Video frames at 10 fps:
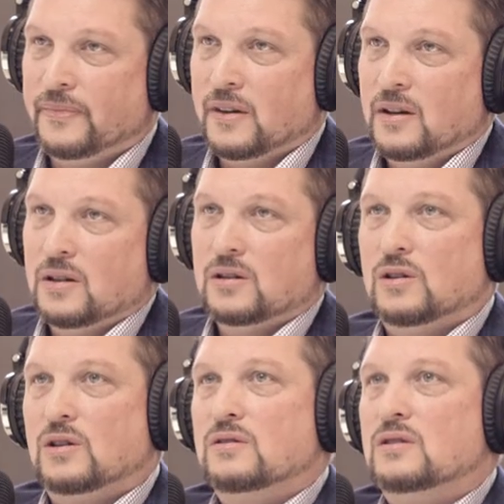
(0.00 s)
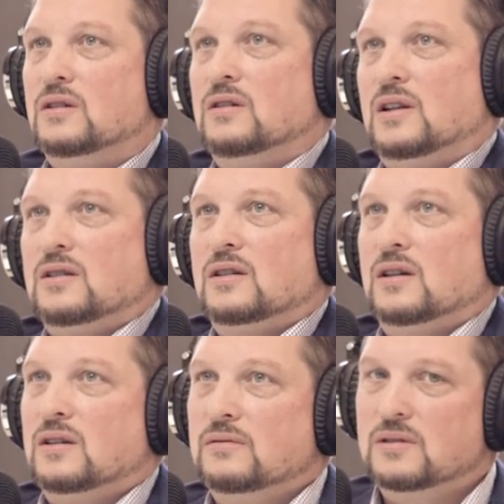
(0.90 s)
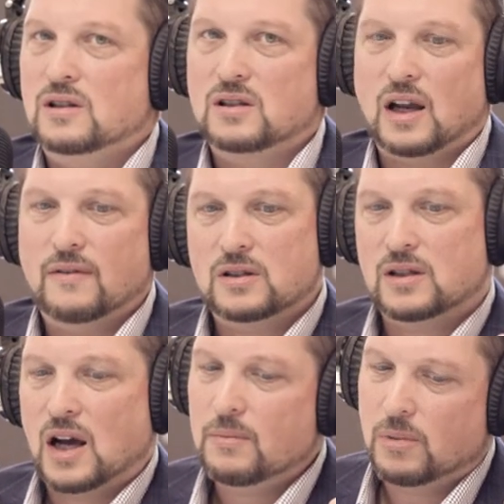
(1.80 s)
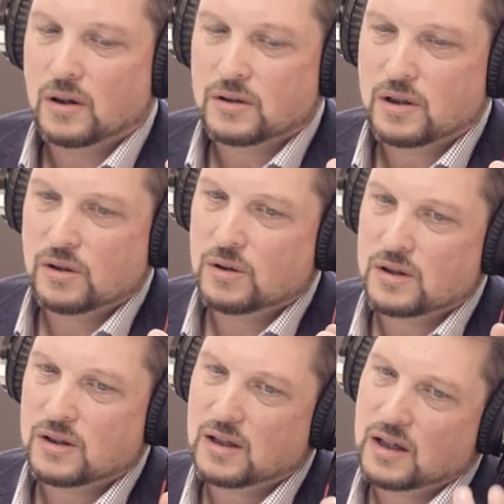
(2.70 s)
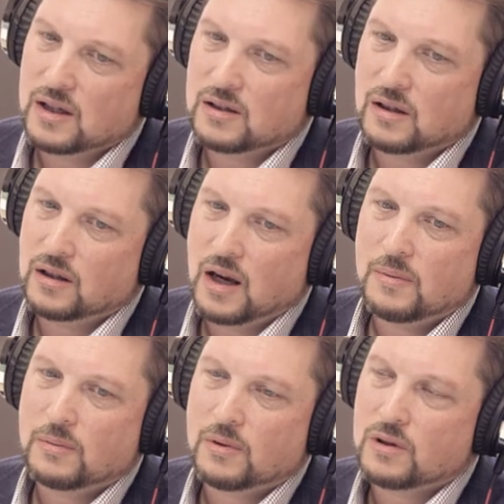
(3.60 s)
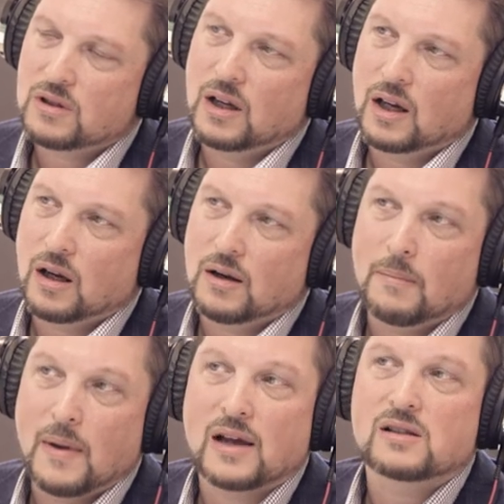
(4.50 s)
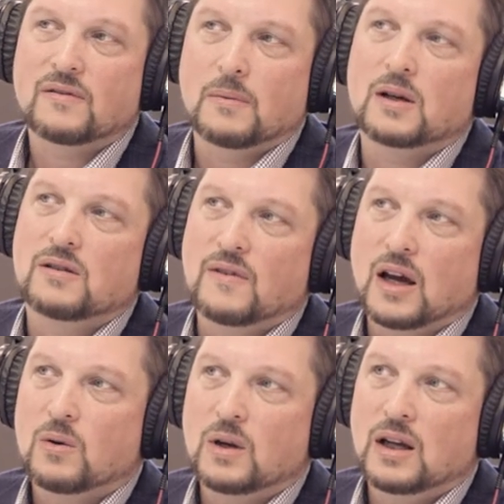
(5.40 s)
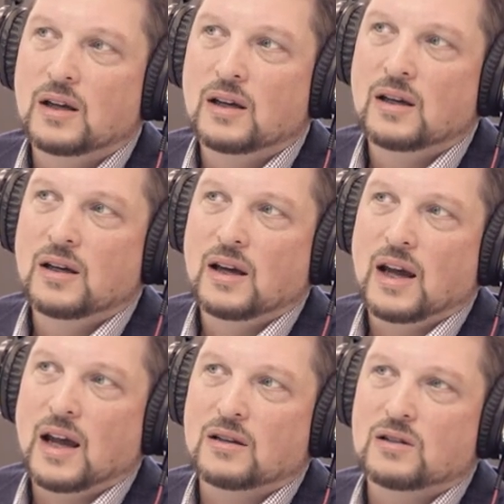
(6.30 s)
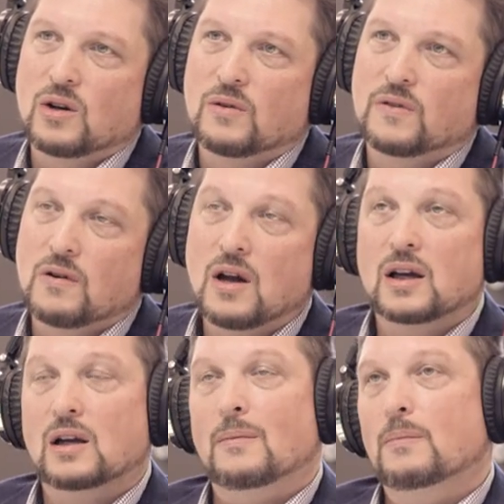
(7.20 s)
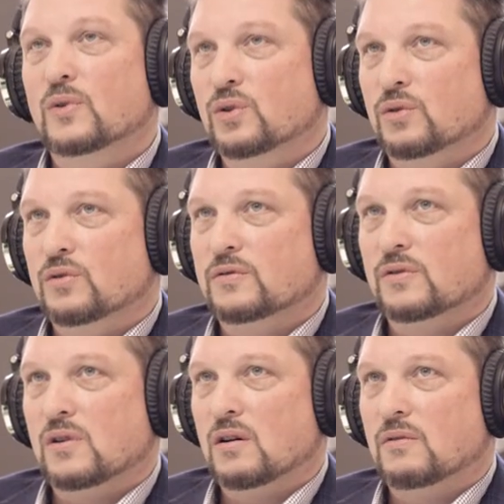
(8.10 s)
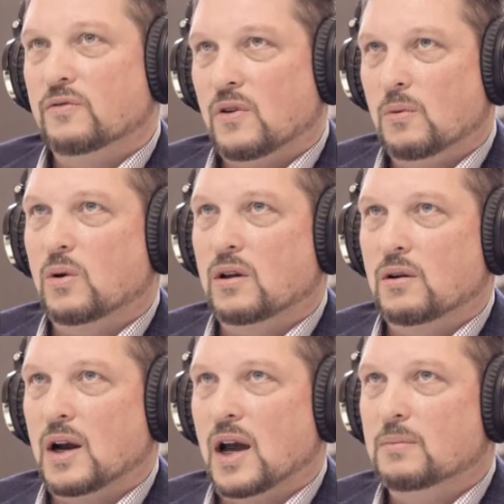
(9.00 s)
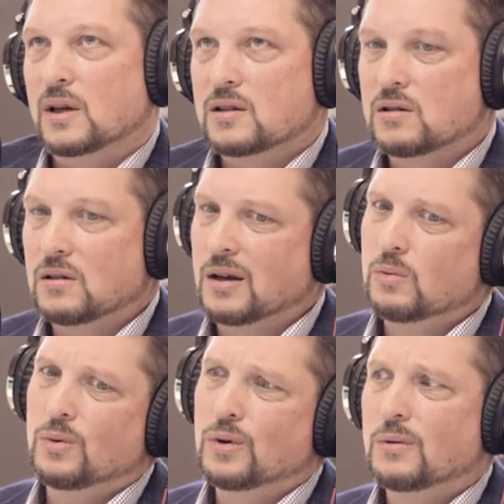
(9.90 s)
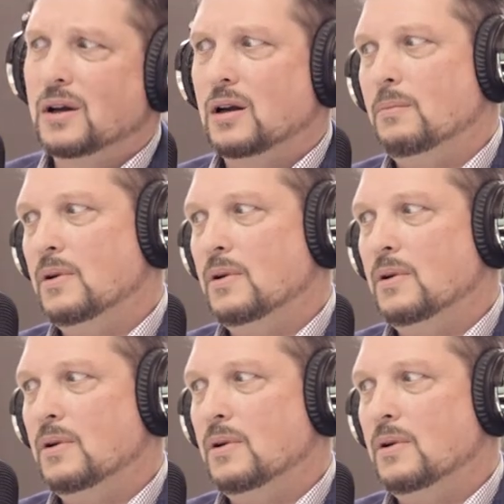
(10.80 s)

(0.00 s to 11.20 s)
Yeah. So there's a that's a just kind of a sidebar too is is a lot of people are sitting on massive amounts of equity, and so if they're not going to move from where they're at because they're like, well, where am I going to